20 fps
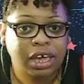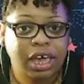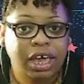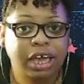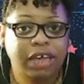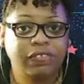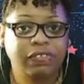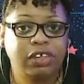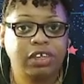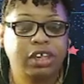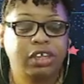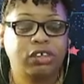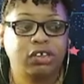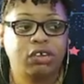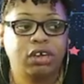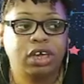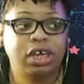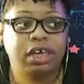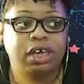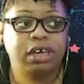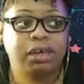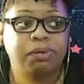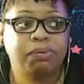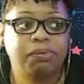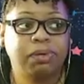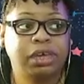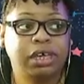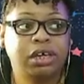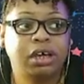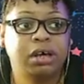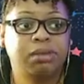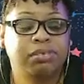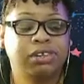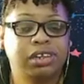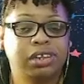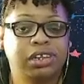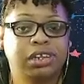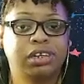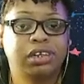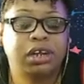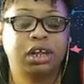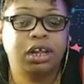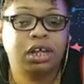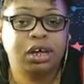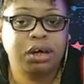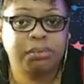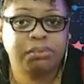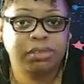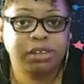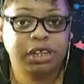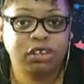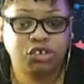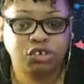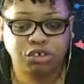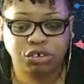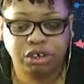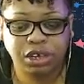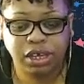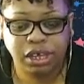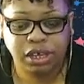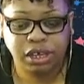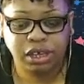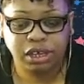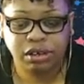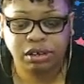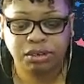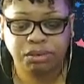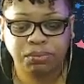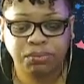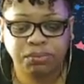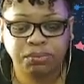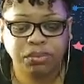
and then it becomes a slump that you're in.